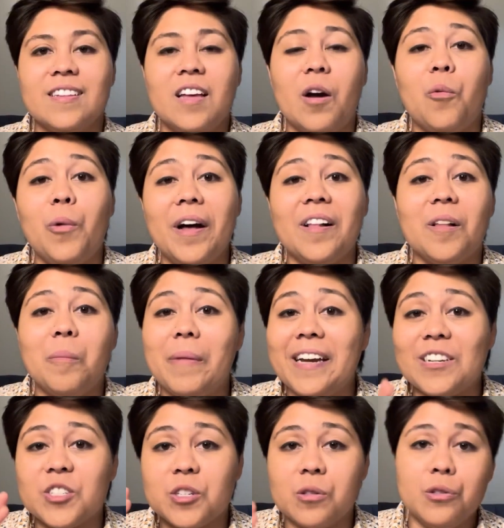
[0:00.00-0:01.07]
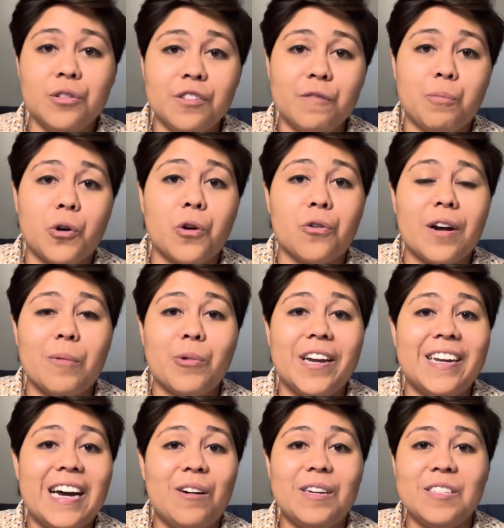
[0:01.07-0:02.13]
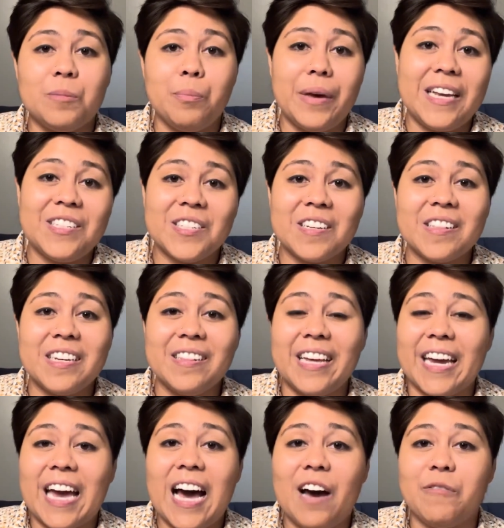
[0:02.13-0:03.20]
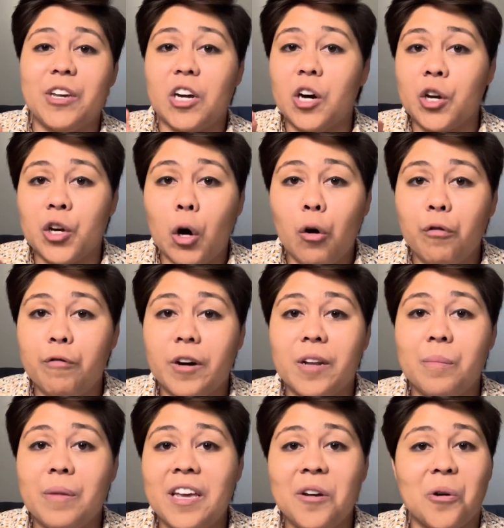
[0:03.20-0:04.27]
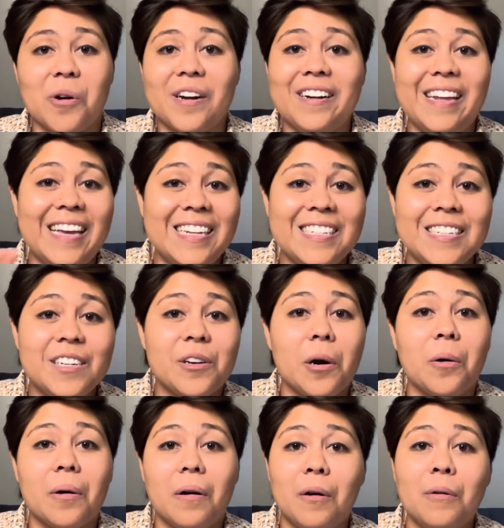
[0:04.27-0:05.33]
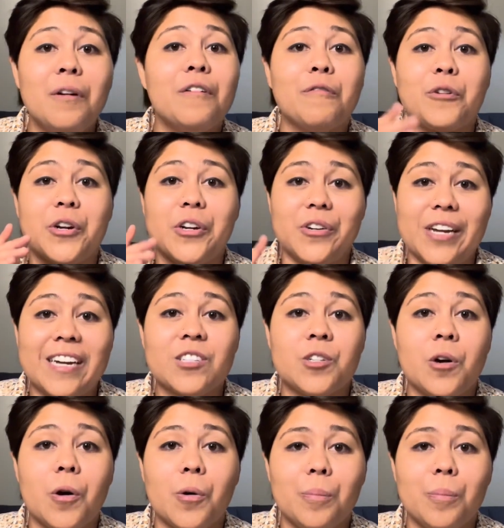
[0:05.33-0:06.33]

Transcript: Well, my exclusive program right now is basically like having a GoFundMe or an Indiegogo for your next home.